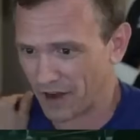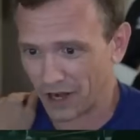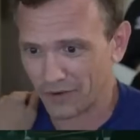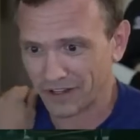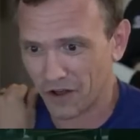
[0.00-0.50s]

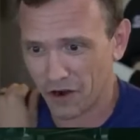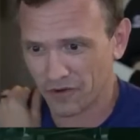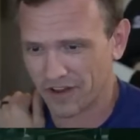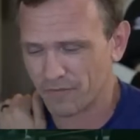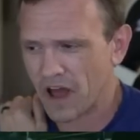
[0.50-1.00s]
sense. Following
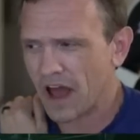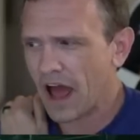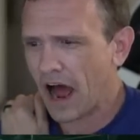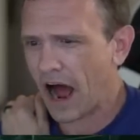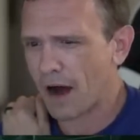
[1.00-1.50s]
along with them.
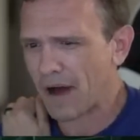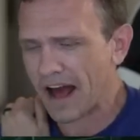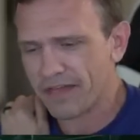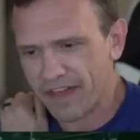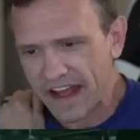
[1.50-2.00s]

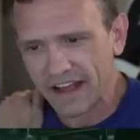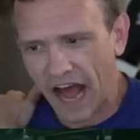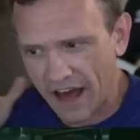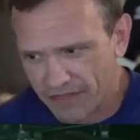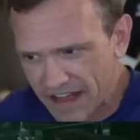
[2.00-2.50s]
I
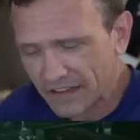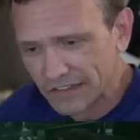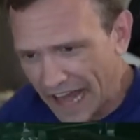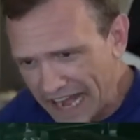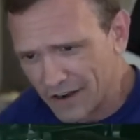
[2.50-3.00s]
think
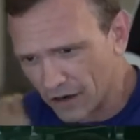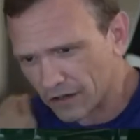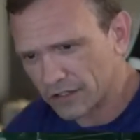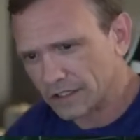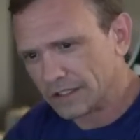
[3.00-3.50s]

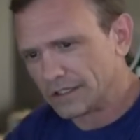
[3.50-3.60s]
later